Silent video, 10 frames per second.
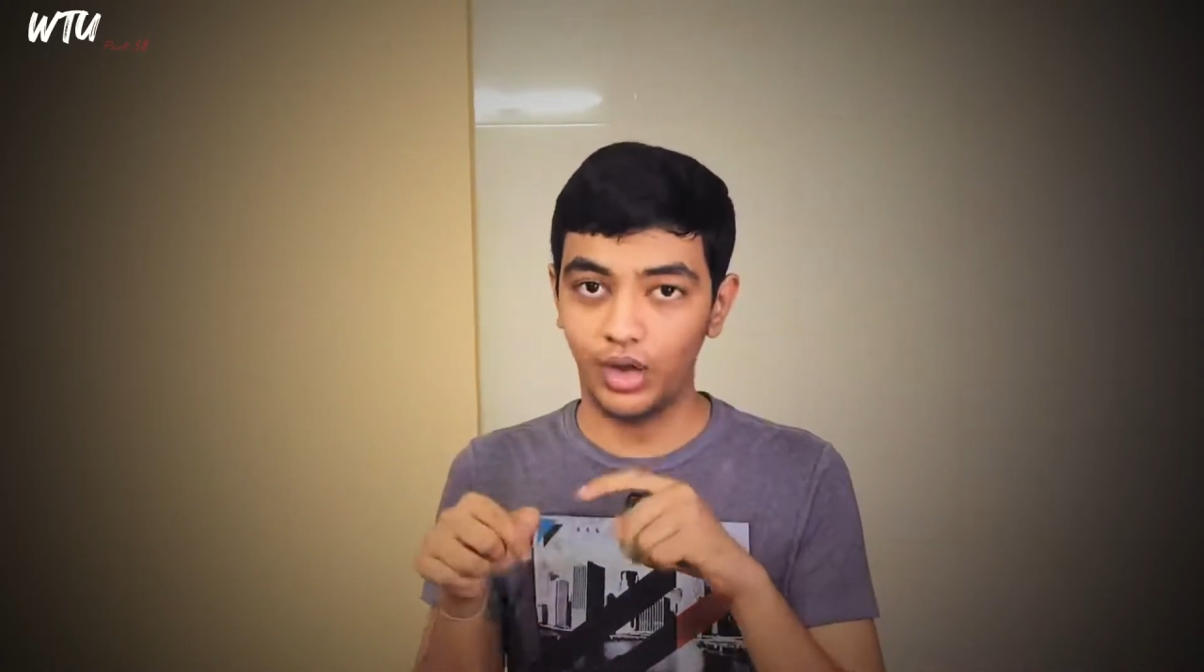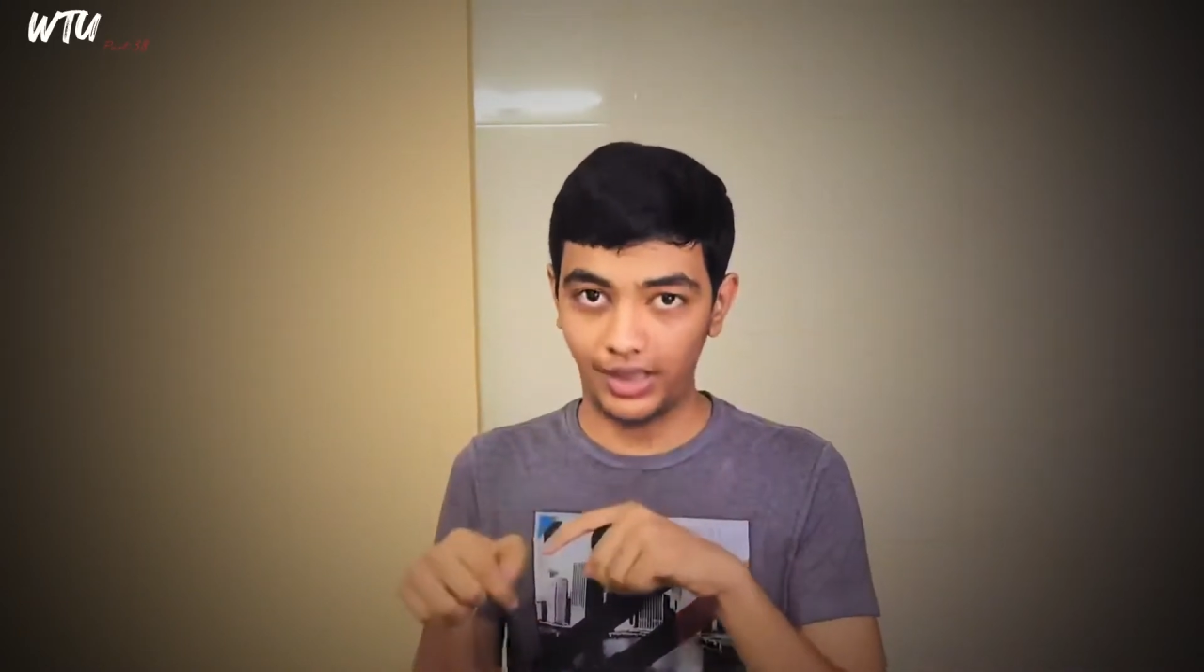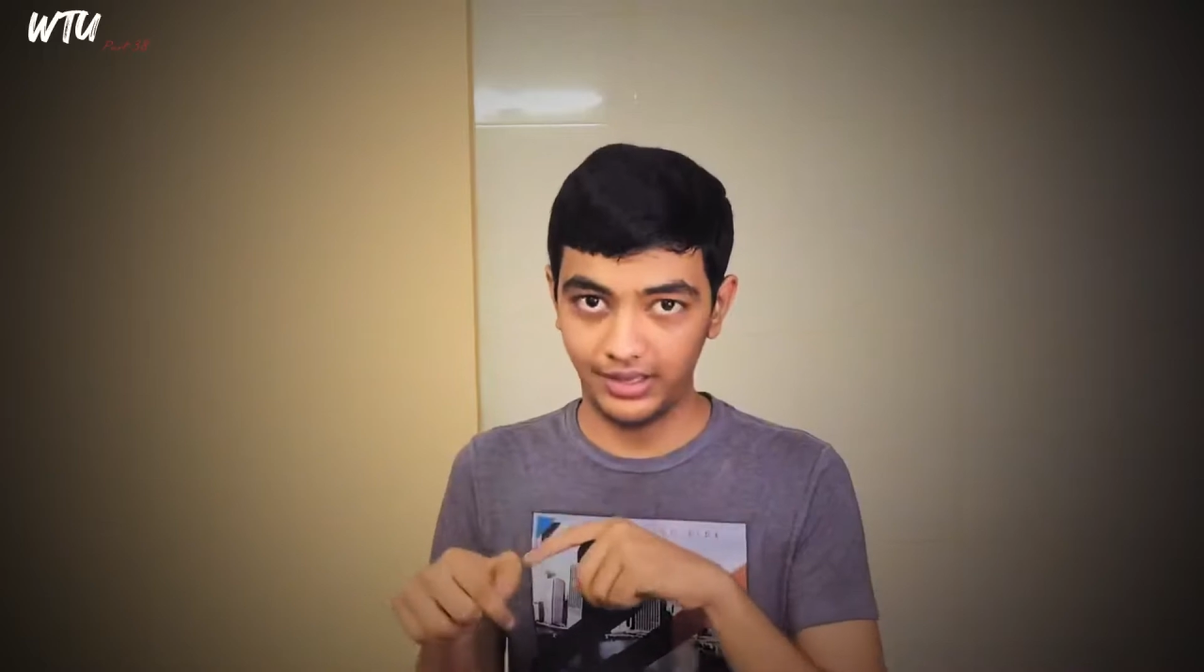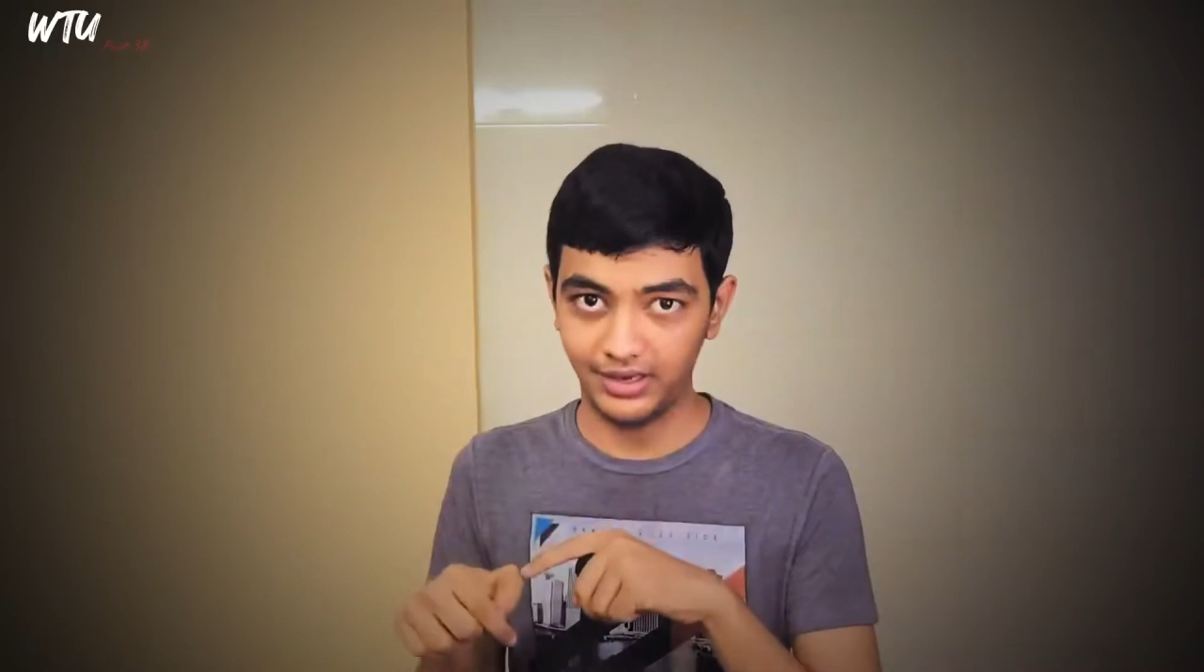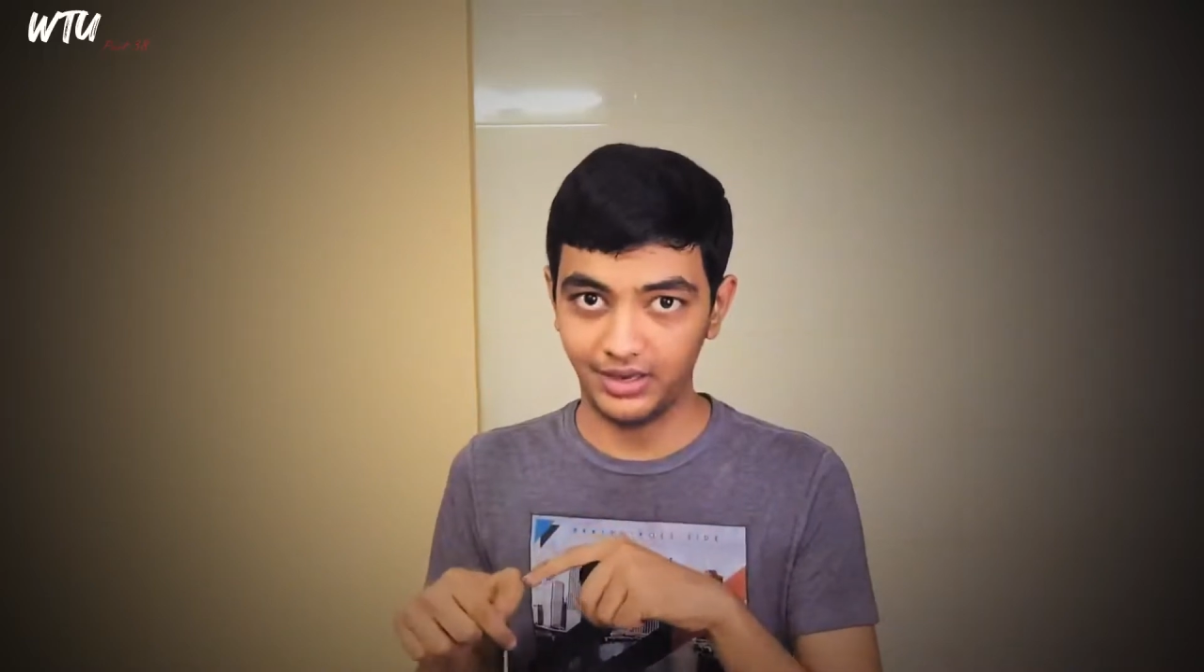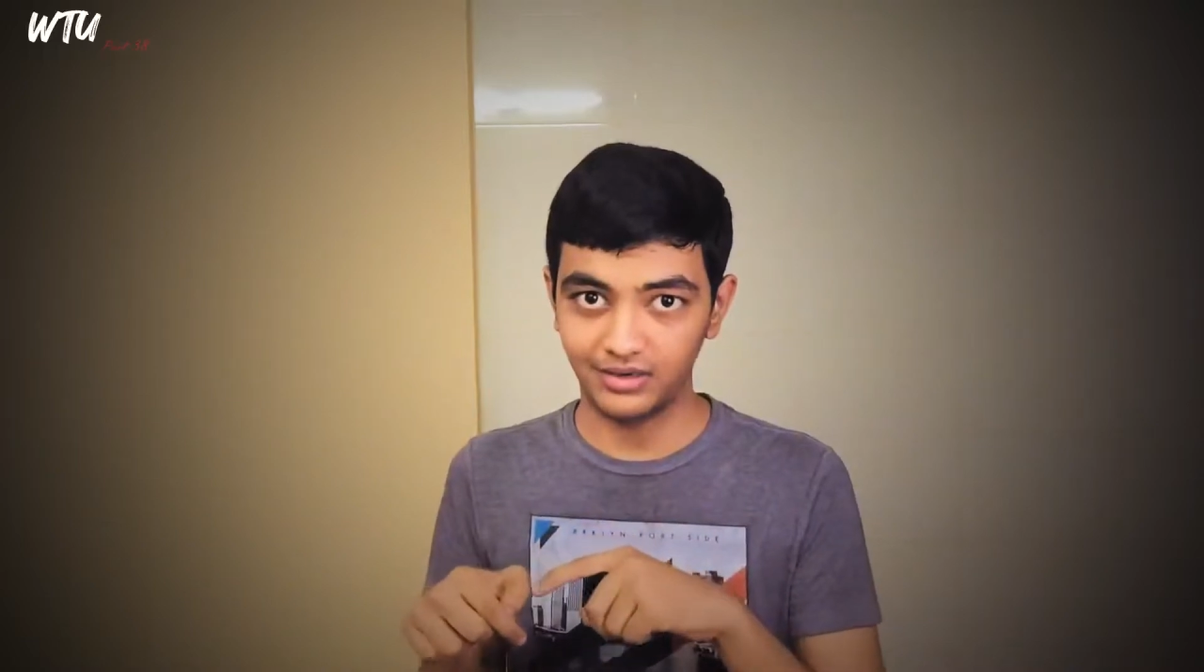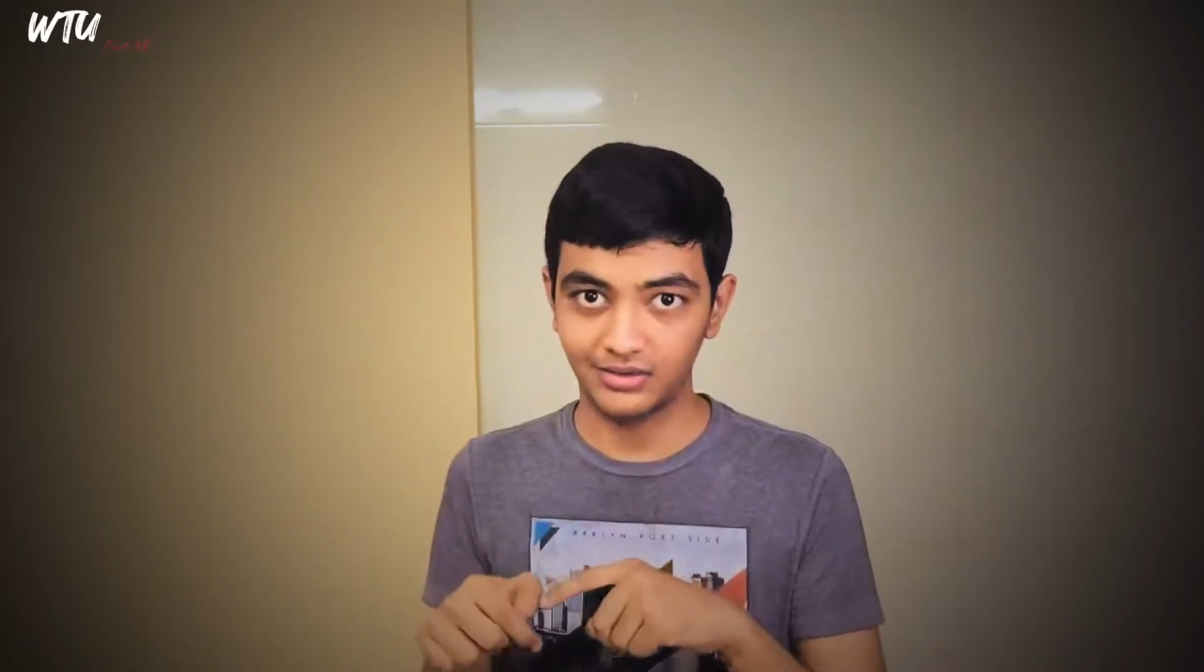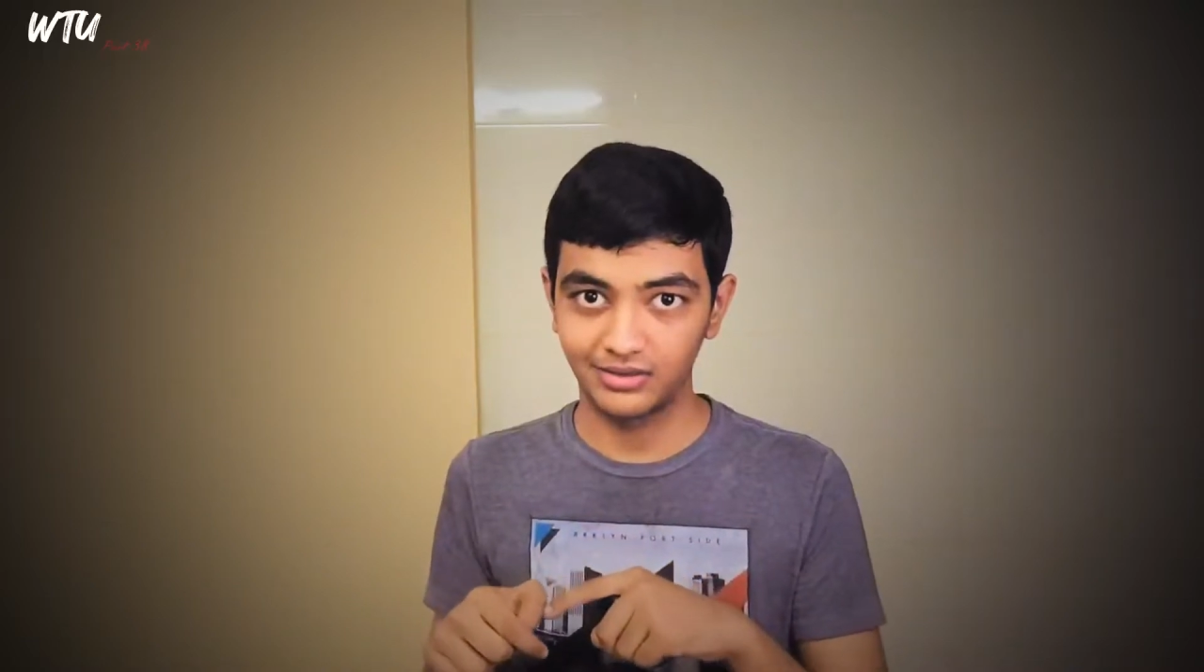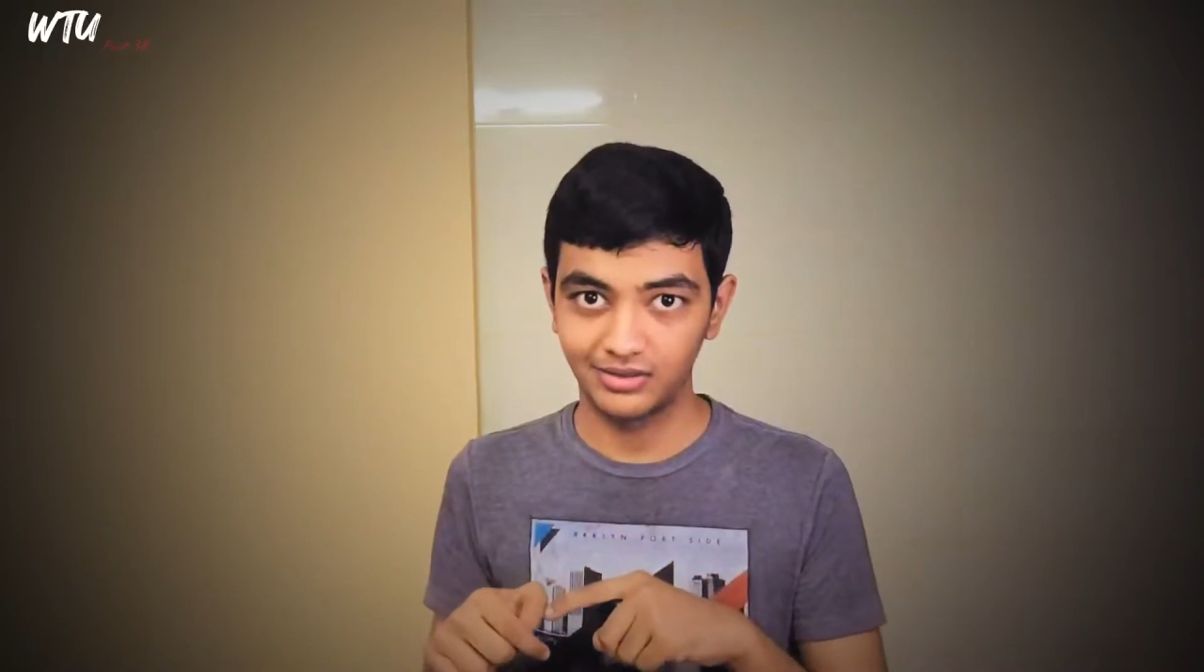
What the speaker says: INR.